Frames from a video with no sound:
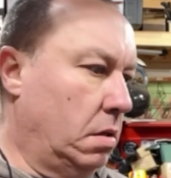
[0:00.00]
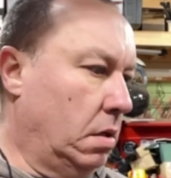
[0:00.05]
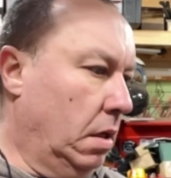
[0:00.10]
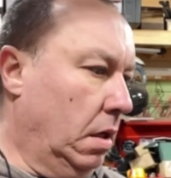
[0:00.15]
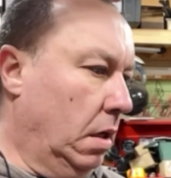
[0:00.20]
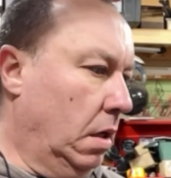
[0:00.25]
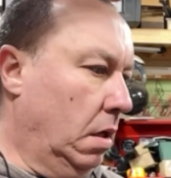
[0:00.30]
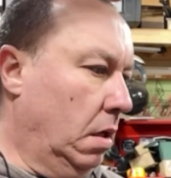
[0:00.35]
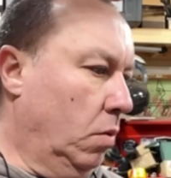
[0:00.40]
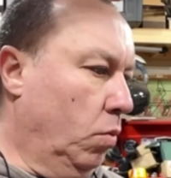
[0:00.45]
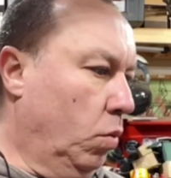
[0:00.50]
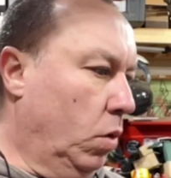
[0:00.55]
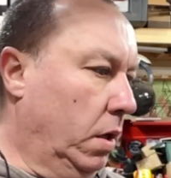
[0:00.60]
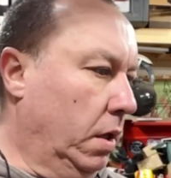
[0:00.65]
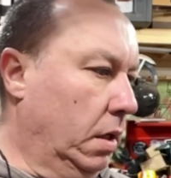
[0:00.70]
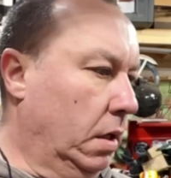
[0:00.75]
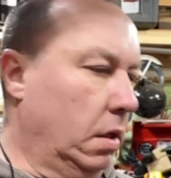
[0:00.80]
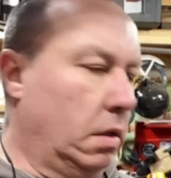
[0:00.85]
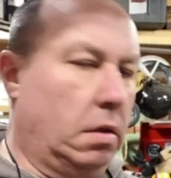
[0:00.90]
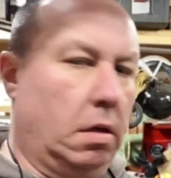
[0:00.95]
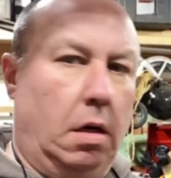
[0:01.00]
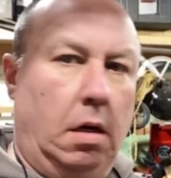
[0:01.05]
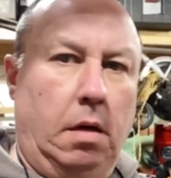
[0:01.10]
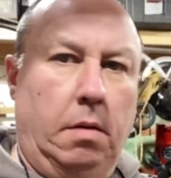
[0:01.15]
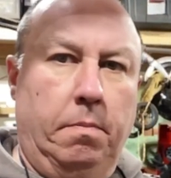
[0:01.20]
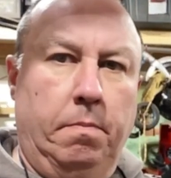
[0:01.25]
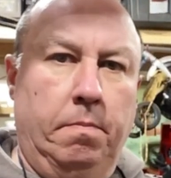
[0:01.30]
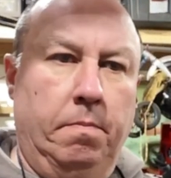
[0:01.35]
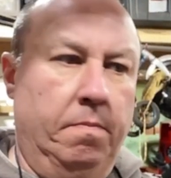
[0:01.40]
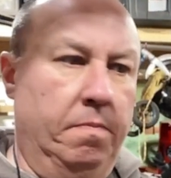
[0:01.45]
and one at a
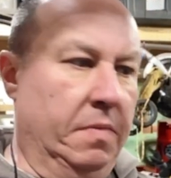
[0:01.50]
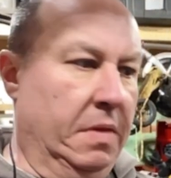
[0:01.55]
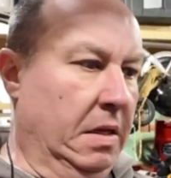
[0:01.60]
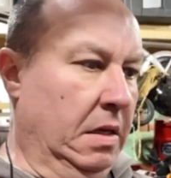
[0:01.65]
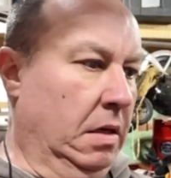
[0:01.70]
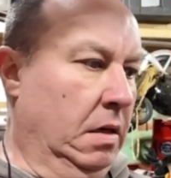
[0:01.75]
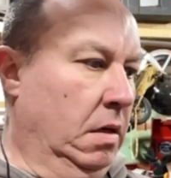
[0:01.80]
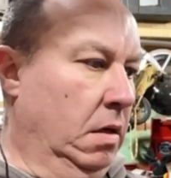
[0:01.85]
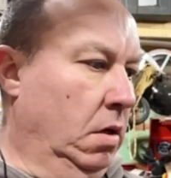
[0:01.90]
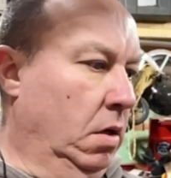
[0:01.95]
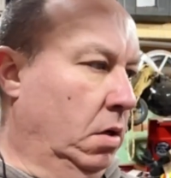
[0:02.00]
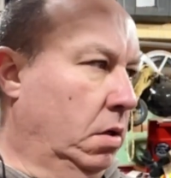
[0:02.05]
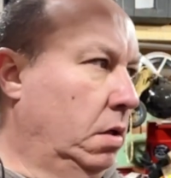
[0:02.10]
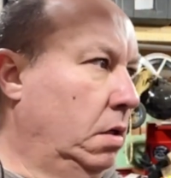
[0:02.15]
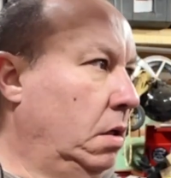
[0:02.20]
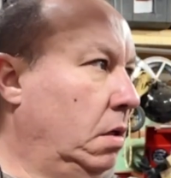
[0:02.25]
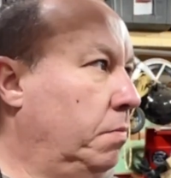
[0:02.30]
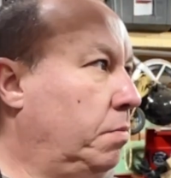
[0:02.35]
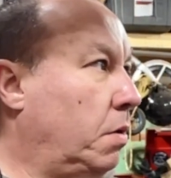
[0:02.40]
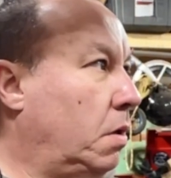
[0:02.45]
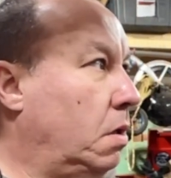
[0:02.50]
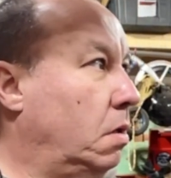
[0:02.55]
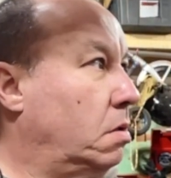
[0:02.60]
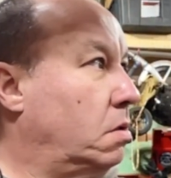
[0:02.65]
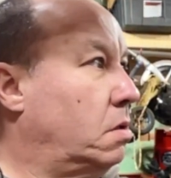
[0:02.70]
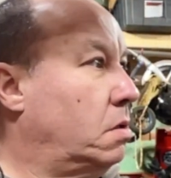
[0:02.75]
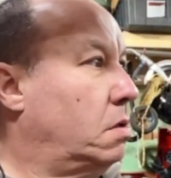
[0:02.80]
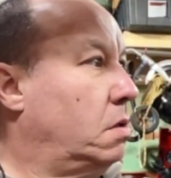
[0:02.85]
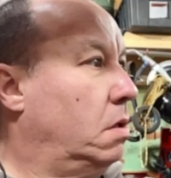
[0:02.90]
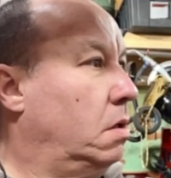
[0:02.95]
time cleaning
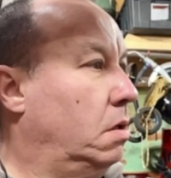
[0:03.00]
parts.